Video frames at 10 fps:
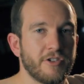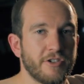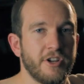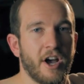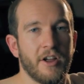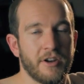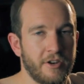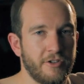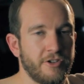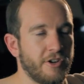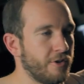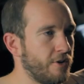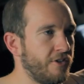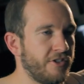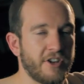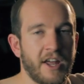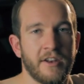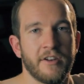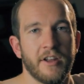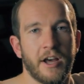just cut and chisel and
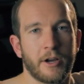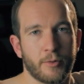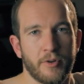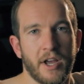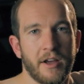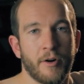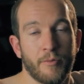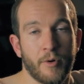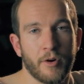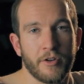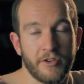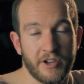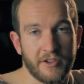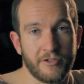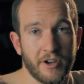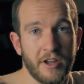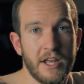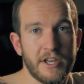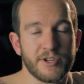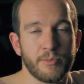sand and create a rock texture.
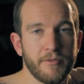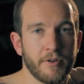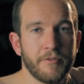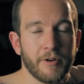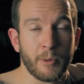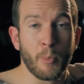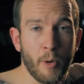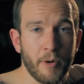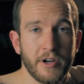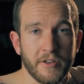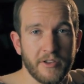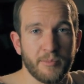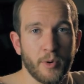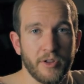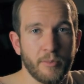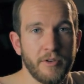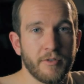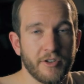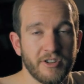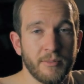So we're very, very worried at this point that we've
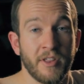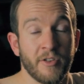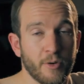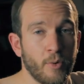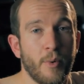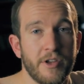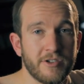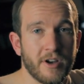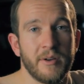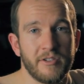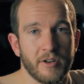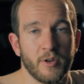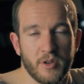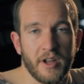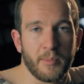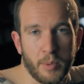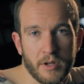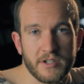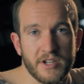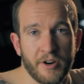got something that's always going to look like
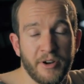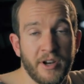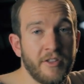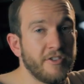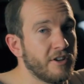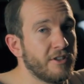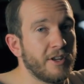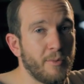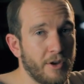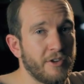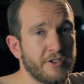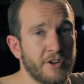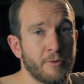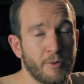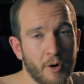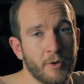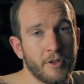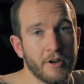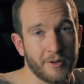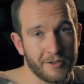polystyrene, and there's nothing worse than a rock
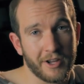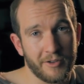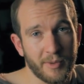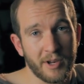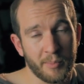that looks like it's made